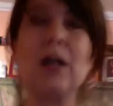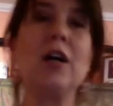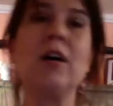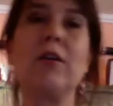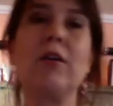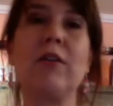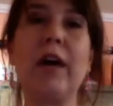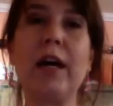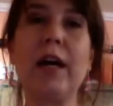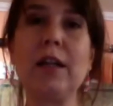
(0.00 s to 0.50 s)

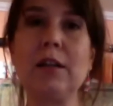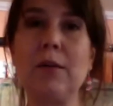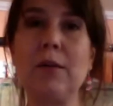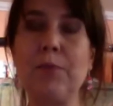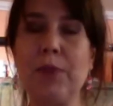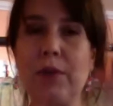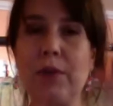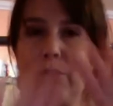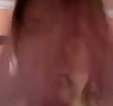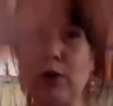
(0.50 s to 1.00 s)
right?
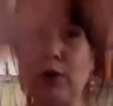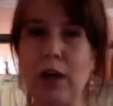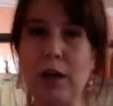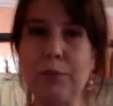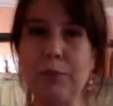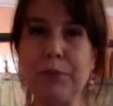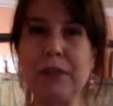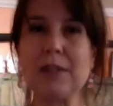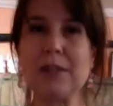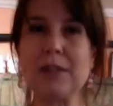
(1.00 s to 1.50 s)
If you're
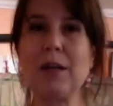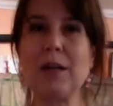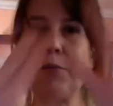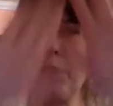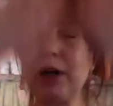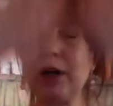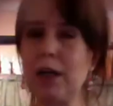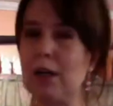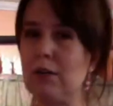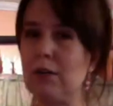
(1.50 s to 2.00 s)
helping
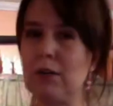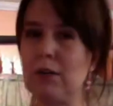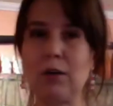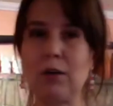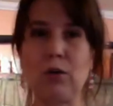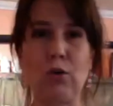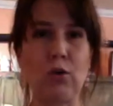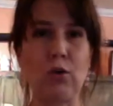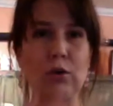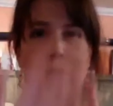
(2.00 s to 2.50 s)
somebody, you can
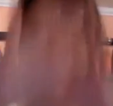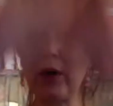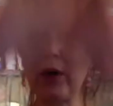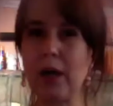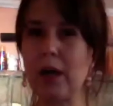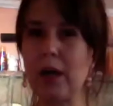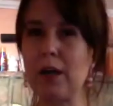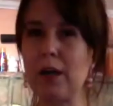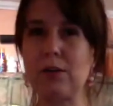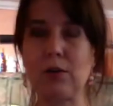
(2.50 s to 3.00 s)
go all the
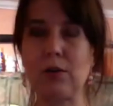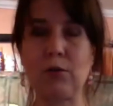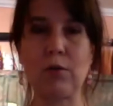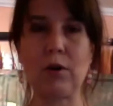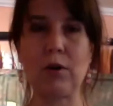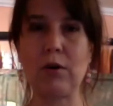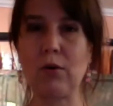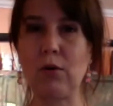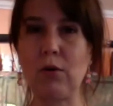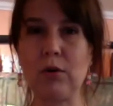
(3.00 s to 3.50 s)
way
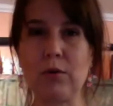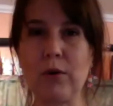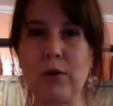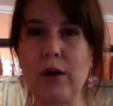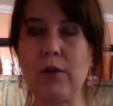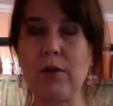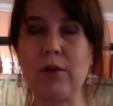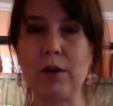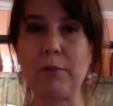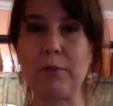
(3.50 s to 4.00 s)

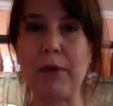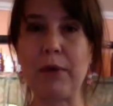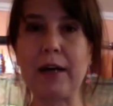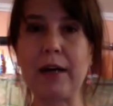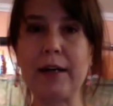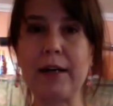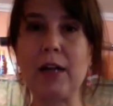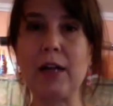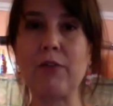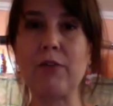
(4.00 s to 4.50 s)
over the
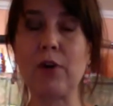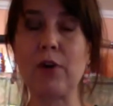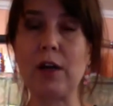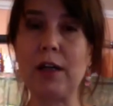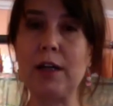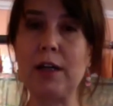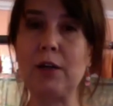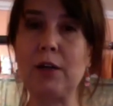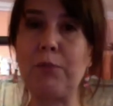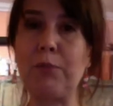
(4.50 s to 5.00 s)
back. And for the
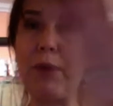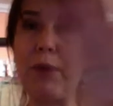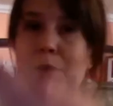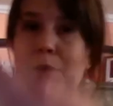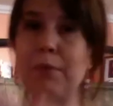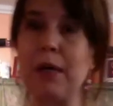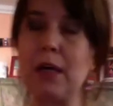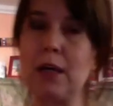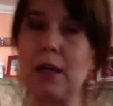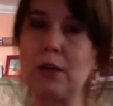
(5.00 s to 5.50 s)
little
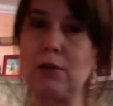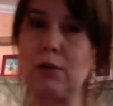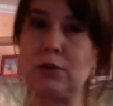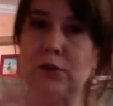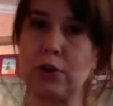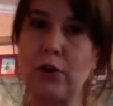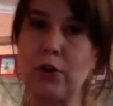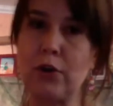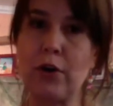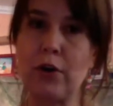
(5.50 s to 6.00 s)
baby, you'll
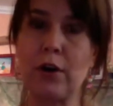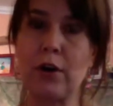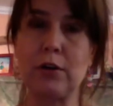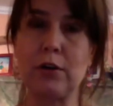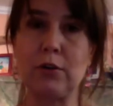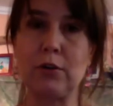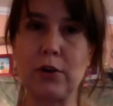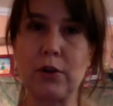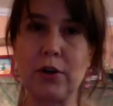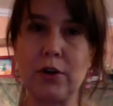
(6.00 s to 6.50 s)
turn
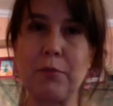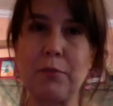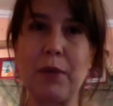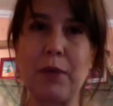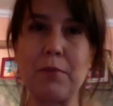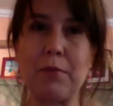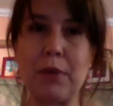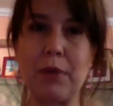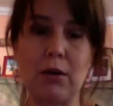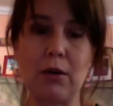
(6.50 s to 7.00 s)
the
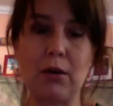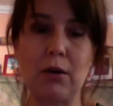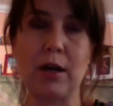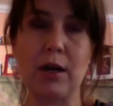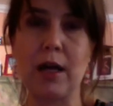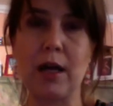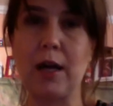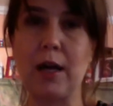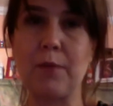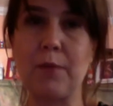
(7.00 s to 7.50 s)
baby on
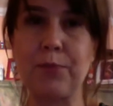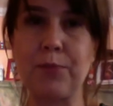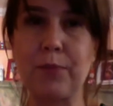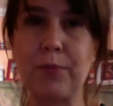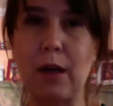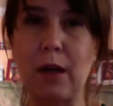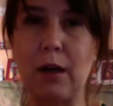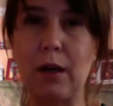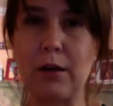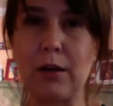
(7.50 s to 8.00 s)

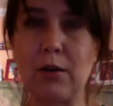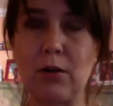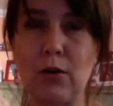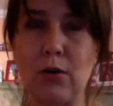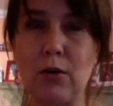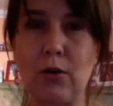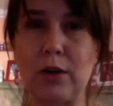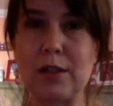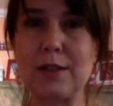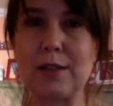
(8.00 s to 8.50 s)

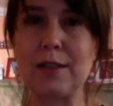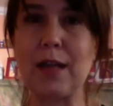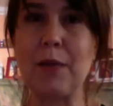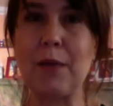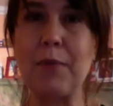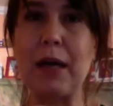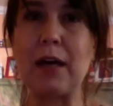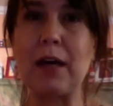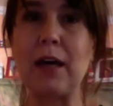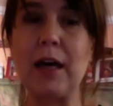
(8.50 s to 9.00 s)
a
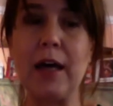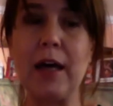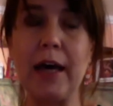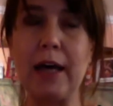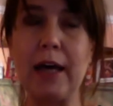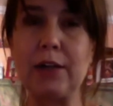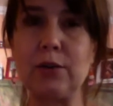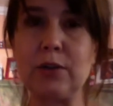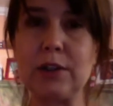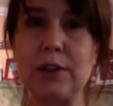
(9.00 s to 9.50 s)
stomach,
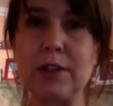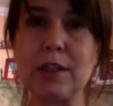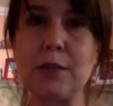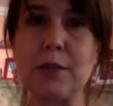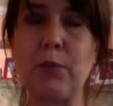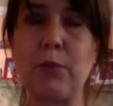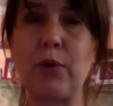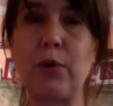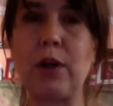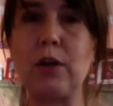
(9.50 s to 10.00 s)
and you can
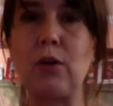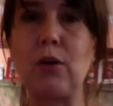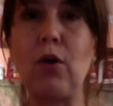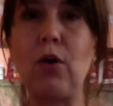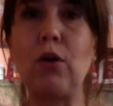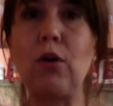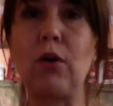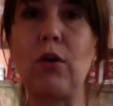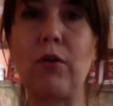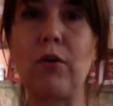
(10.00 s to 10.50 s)
just put it
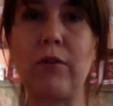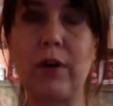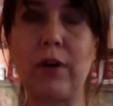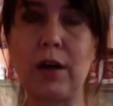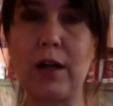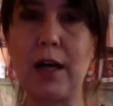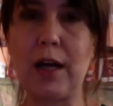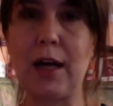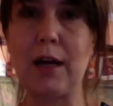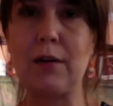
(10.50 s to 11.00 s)
all over
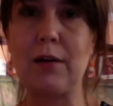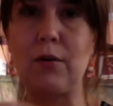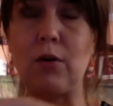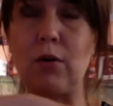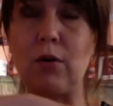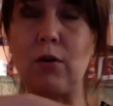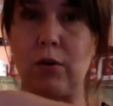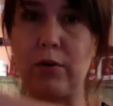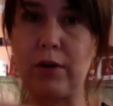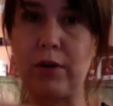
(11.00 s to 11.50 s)

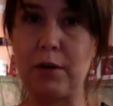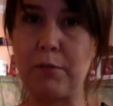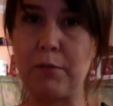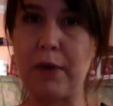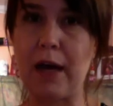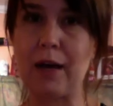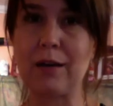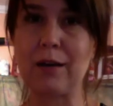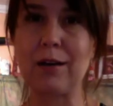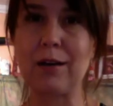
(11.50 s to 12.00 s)
the back,